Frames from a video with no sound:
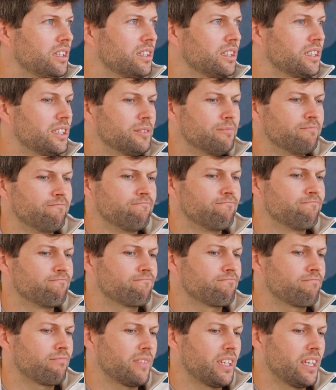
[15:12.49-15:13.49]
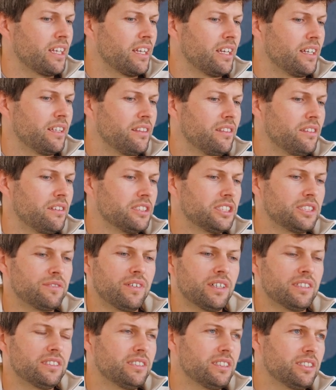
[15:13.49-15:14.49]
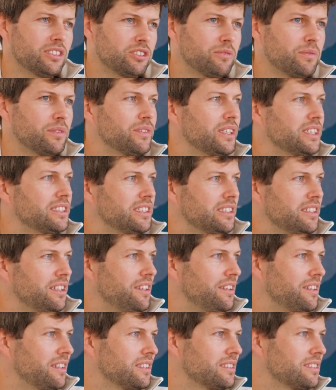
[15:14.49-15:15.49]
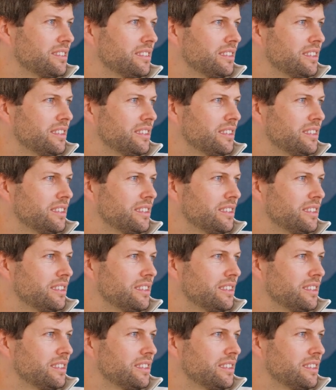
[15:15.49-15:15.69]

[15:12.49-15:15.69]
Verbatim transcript: Um, and this funding, so we raised in Ether.